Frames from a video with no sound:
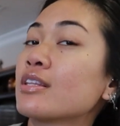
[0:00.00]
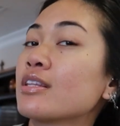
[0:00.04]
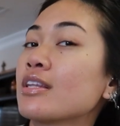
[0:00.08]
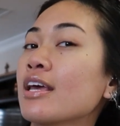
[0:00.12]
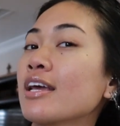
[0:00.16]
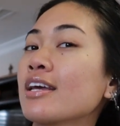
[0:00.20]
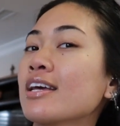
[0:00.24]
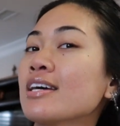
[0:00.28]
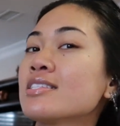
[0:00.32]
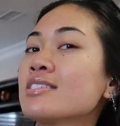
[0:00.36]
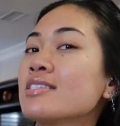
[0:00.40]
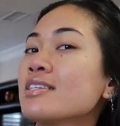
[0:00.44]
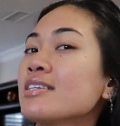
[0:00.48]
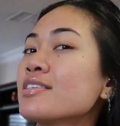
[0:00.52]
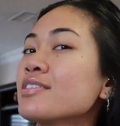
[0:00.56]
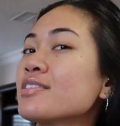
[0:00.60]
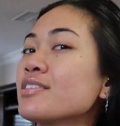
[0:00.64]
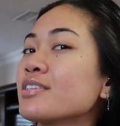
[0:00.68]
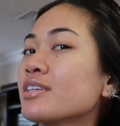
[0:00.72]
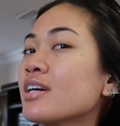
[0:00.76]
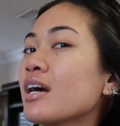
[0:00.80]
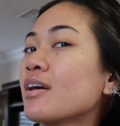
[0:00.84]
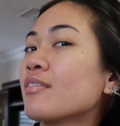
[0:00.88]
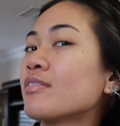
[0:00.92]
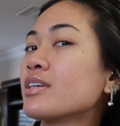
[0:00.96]
it gets
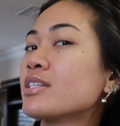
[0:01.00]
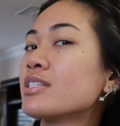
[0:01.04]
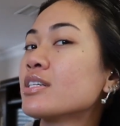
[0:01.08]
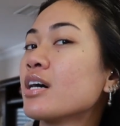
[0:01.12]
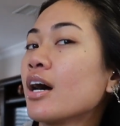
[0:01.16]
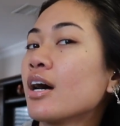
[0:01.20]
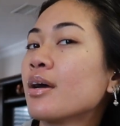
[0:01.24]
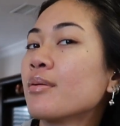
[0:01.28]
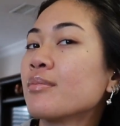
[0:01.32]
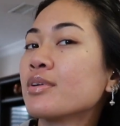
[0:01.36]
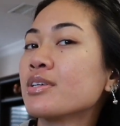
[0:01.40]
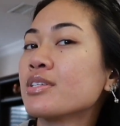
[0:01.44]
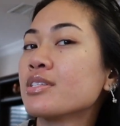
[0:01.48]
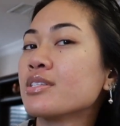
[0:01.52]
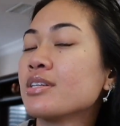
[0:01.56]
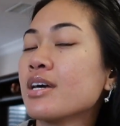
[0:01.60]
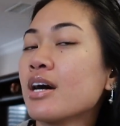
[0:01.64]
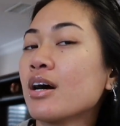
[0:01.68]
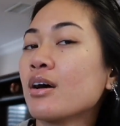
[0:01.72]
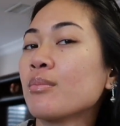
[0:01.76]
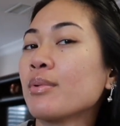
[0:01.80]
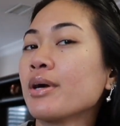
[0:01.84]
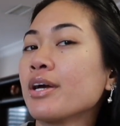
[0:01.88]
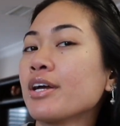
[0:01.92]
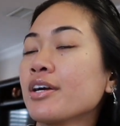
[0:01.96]
easier every time because
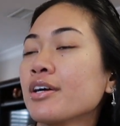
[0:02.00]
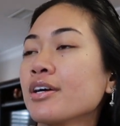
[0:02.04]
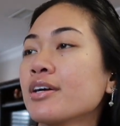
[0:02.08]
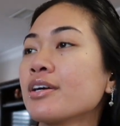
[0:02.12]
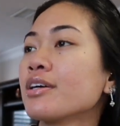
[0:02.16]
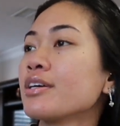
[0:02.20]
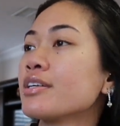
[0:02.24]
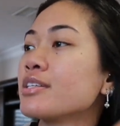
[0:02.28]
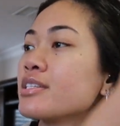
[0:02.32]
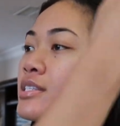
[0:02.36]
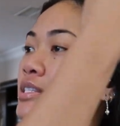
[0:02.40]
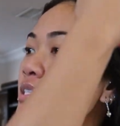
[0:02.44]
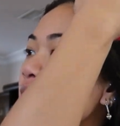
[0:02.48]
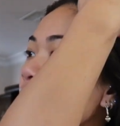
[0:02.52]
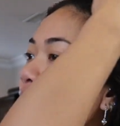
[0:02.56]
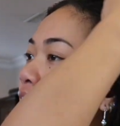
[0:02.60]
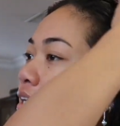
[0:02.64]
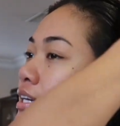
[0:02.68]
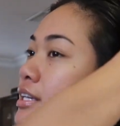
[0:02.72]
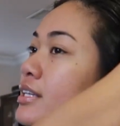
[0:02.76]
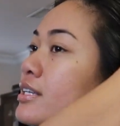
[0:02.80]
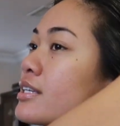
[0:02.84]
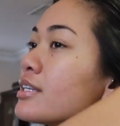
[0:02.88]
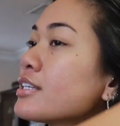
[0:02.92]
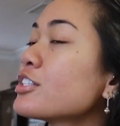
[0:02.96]
now my hair is like
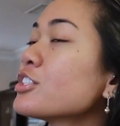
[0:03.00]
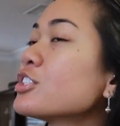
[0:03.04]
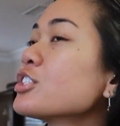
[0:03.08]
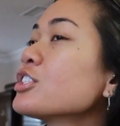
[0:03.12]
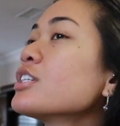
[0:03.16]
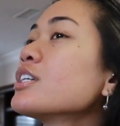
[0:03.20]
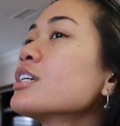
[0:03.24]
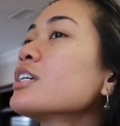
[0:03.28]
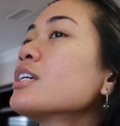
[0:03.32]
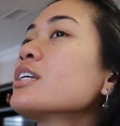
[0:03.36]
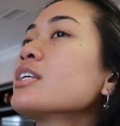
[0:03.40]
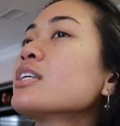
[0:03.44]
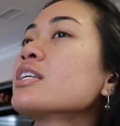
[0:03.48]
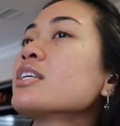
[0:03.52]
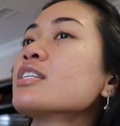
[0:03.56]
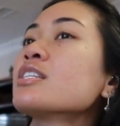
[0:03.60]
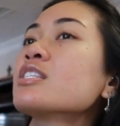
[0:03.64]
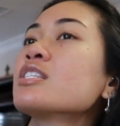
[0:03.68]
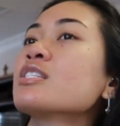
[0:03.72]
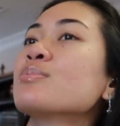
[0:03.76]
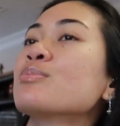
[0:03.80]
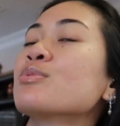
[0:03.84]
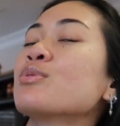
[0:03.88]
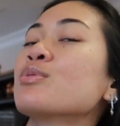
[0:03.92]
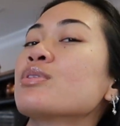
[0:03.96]
conditioned and
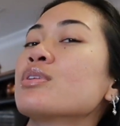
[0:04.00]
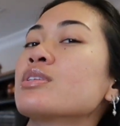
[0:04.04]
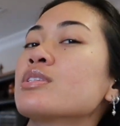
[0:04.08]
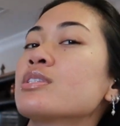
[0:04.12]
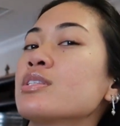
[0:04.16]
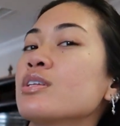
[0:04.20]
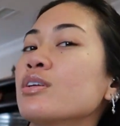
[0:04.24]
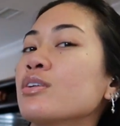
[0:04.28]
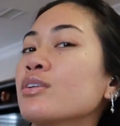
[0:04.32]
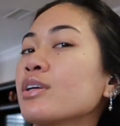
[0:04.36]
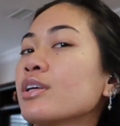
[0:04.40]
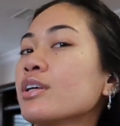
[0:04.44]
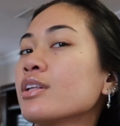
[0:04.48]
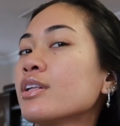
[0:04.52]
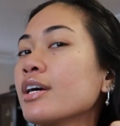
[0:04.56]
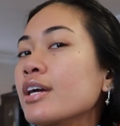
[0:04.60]
smooth and silky.